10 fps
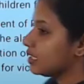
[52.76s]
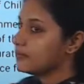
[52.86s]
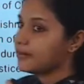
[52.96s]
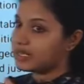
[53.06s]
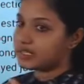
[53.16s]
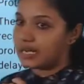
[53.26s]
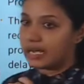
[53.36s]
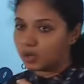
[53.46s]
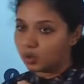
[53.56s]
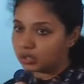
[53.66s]
a fast
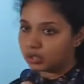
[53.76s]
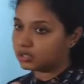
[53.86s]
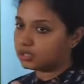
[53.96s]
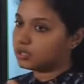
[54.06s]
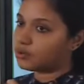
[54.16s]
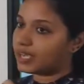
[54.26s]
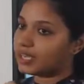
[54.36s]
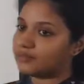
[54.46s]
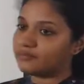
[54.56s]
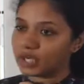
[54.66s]
track court? Okay,